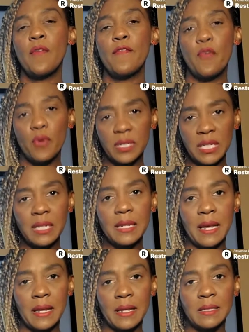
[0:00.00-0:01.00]
14
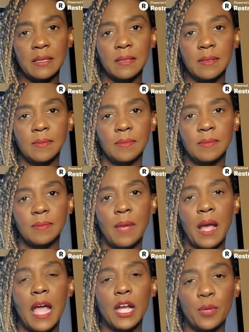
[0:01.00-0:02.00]
days
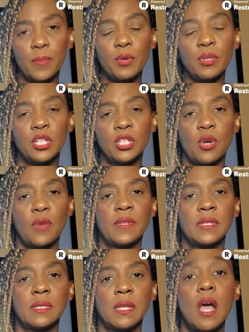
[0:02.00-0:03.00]
and community service.
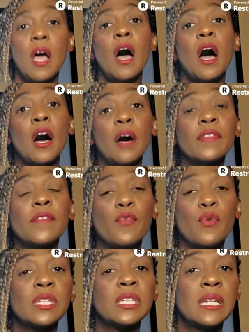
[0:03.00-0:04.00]
Of the
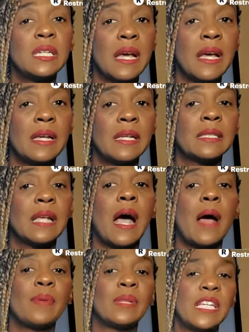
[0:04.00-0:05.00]
14 days,
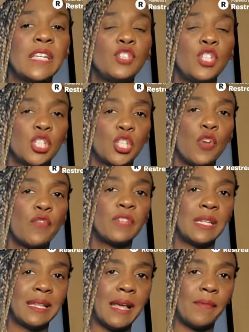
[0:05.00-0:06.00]
I believe she served
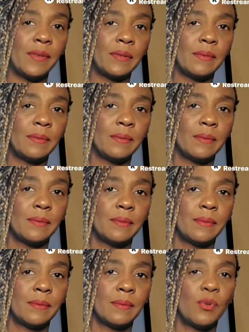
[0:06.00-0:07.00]
11,
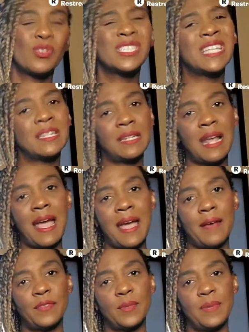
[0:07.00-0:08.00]
or 10 and a
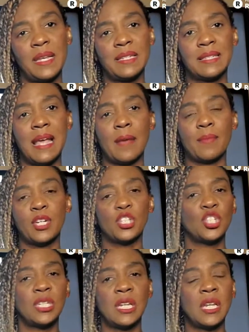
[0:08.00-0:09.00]
half to be exact, because
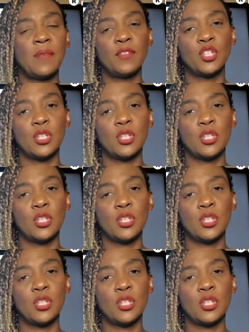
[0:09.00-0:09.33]
she didn't even